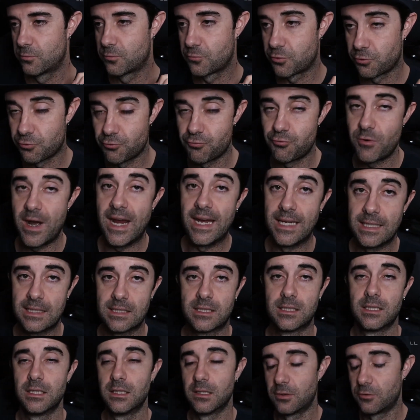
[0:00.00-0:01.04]
great
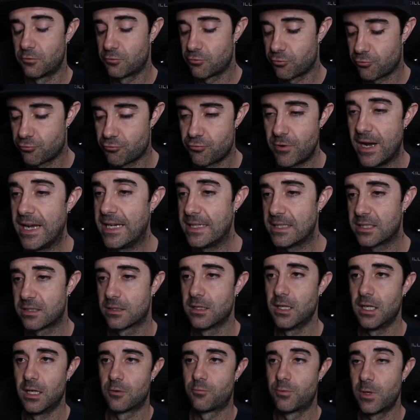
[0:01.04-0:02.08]

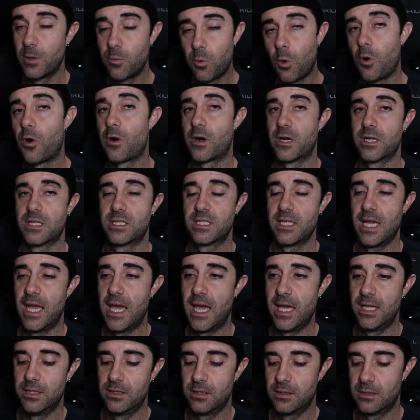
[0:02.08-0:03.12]
rewards,
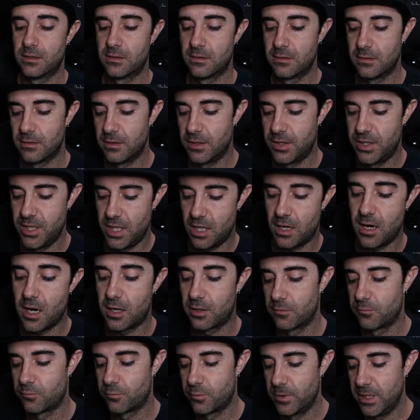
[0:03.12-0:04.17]
and there
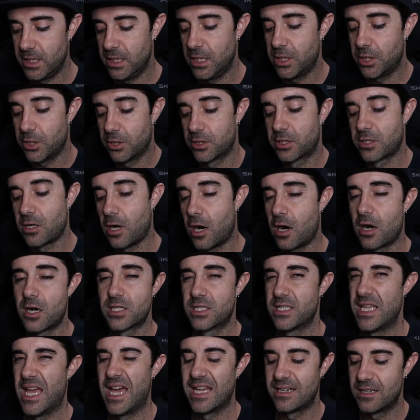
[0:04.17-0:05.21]
are really good
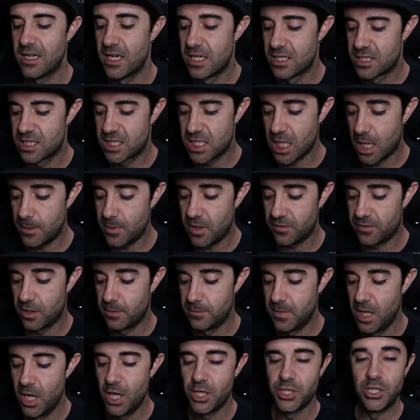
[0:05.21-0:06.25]
cars that some of
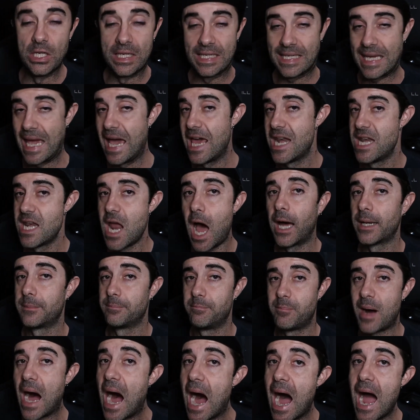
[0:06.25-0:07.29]
them you
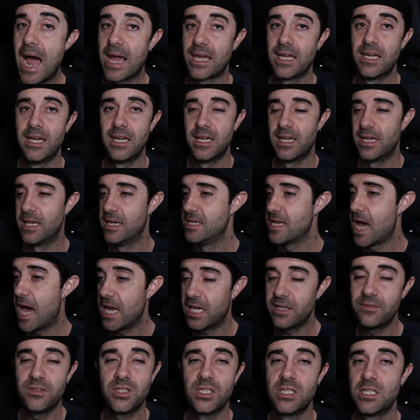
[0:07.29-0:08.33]
cannot buy,
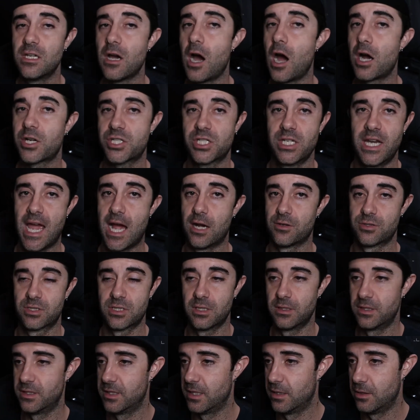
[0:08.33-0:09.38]
not even the auction
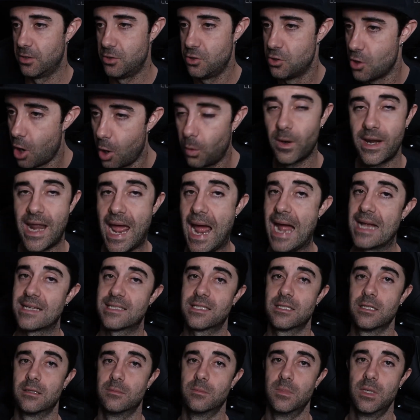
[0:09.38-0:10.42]
house. No one
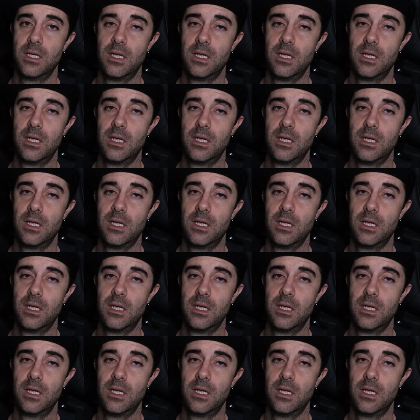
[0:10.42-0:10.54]
has them,